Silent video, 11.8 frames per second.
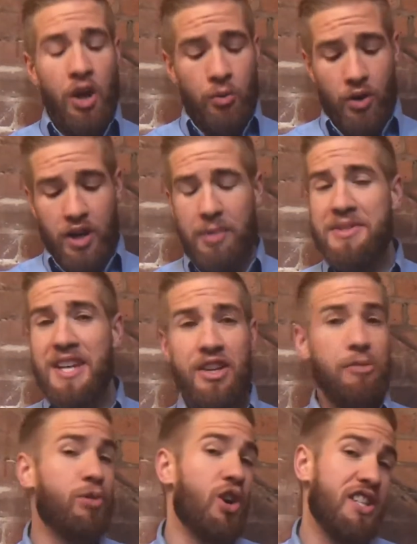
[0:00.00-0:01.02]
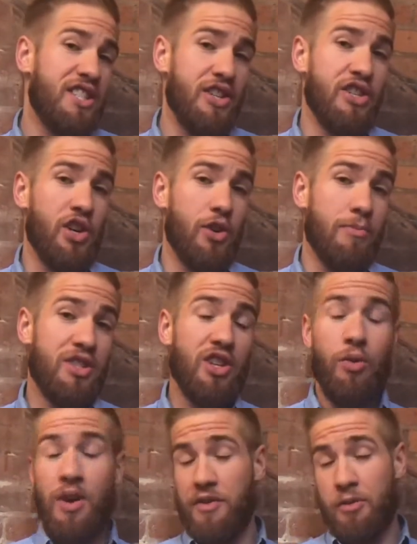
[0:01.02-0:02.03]
Well, it comes down to price and terms.
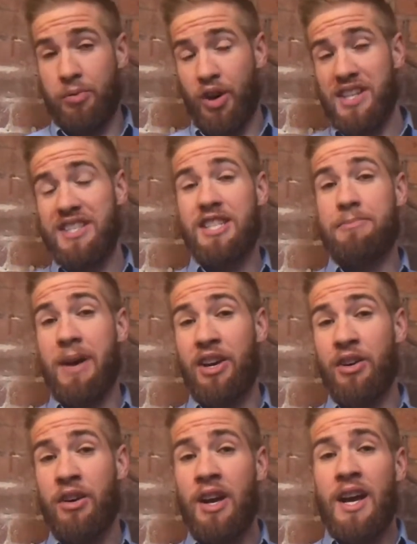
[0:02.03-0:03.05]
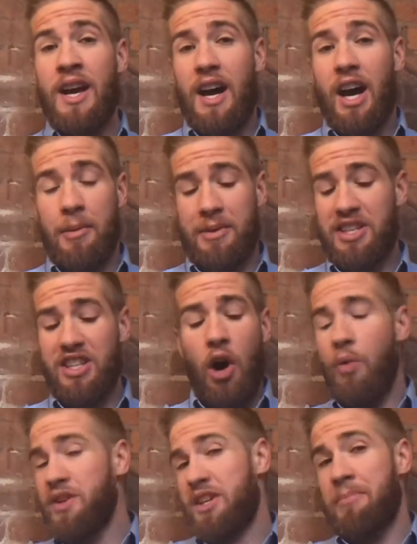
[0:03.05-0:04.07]
So if your price is better, it doesn't
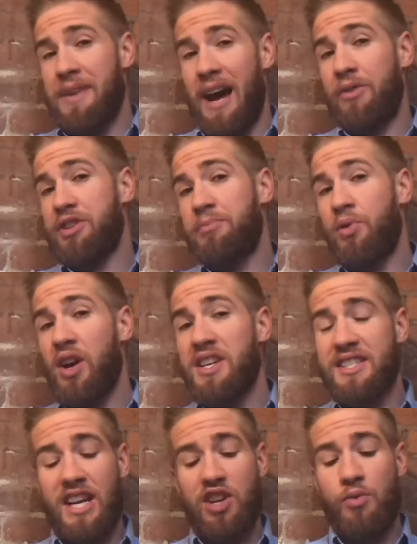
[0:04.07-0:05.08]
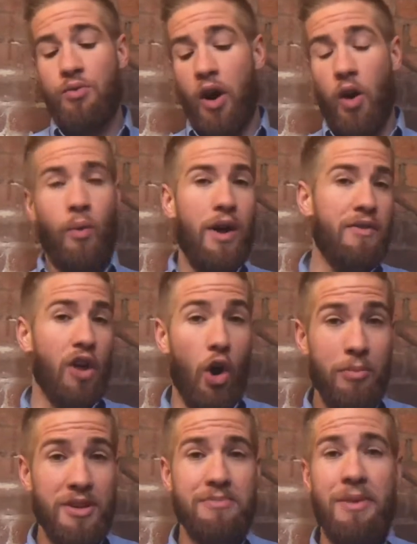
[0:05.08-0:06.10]
always come down to price. Say you are waiving the
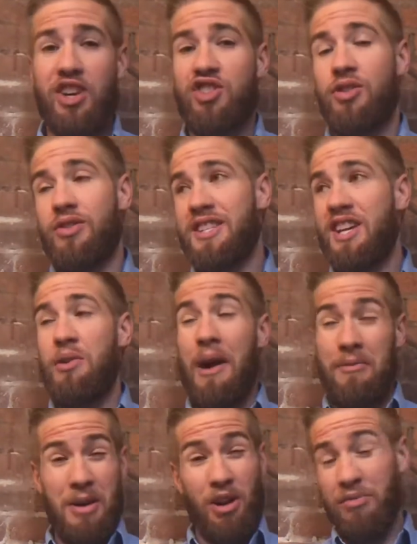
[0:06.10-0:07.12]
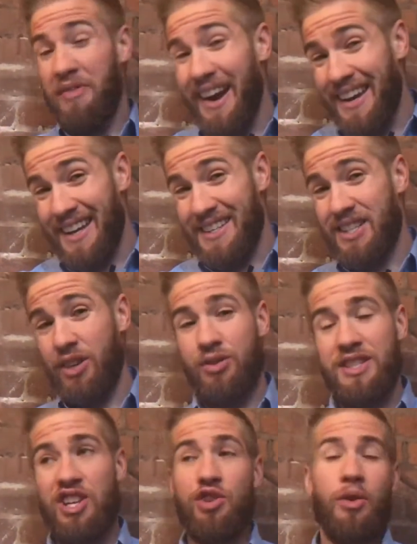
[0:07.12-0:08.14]
home inspection, or say you have better financing, or
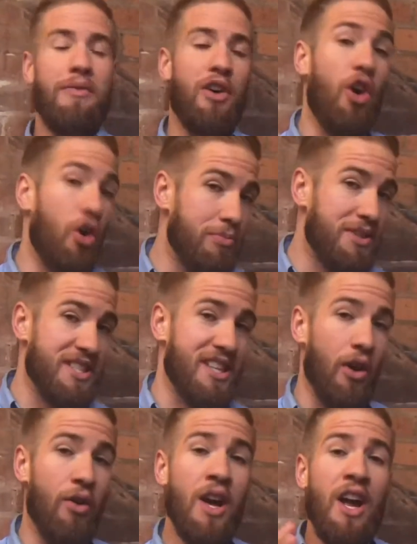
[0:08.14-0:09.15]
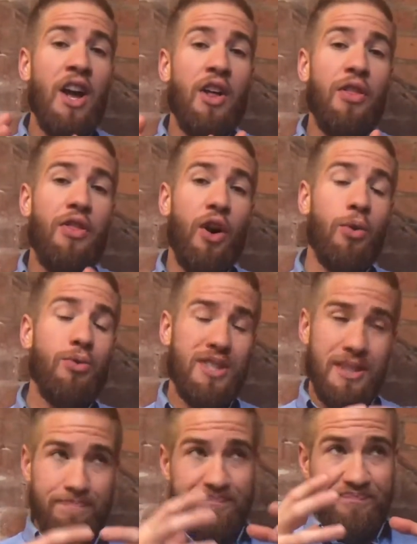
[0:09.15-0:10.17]
say you don't have a home to sell. Those